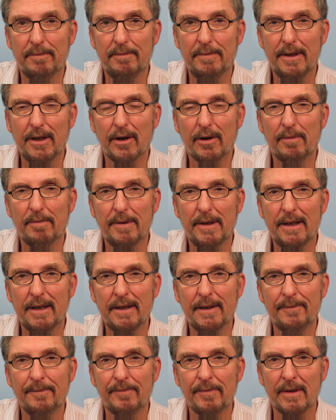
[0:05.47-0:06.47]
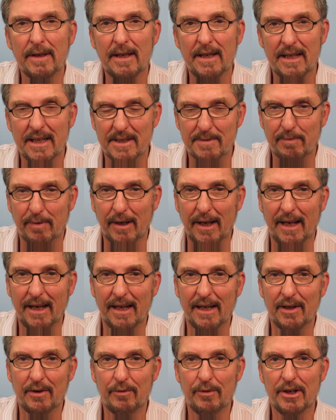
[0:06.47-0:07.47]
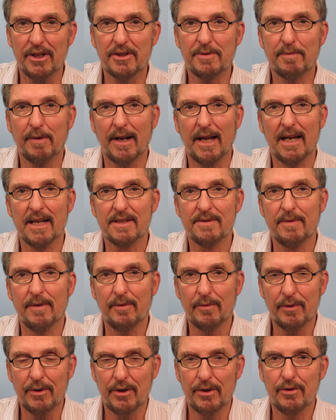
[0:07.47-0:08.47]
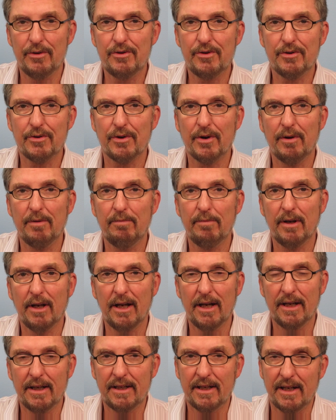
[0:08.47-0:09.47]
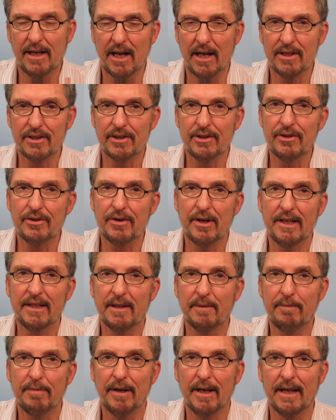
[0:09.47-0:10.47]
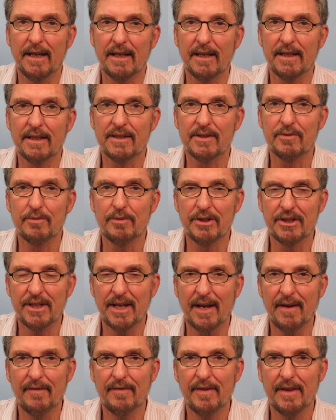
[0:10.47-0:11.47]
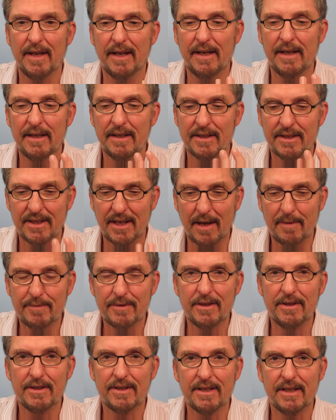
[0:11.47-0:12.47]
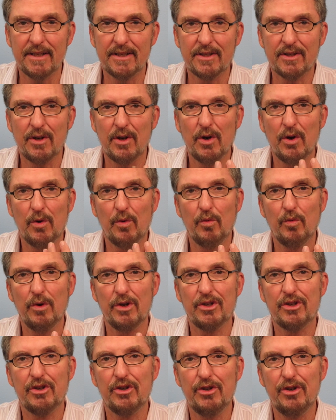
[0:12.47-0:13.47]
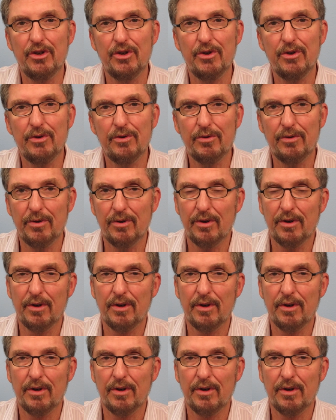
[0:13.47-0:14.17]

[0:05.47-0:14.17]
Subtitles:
PRP is platelet-rich plasma. We use your own blood, concentrate the platelets, which have the substances which you